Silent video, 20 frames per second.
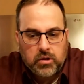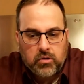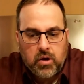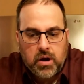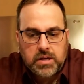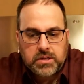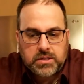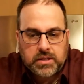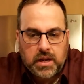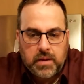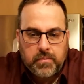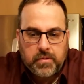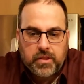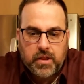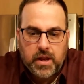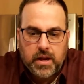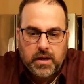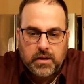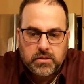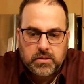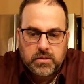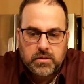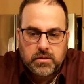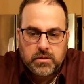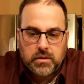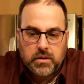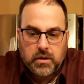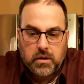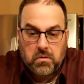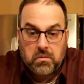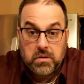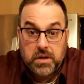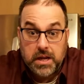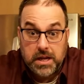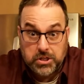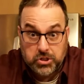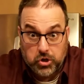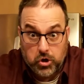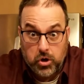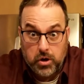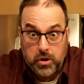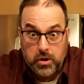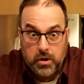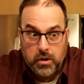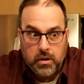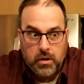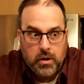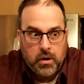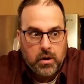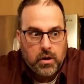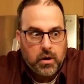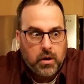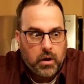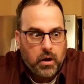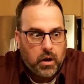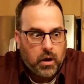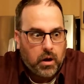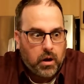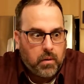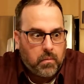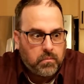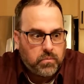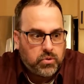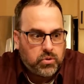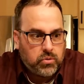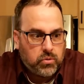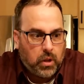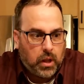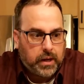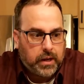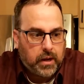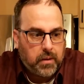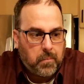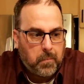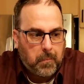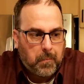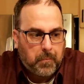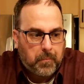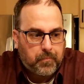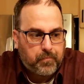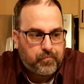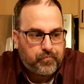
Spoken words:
grand scheme of things, you know, it's good. Do like it.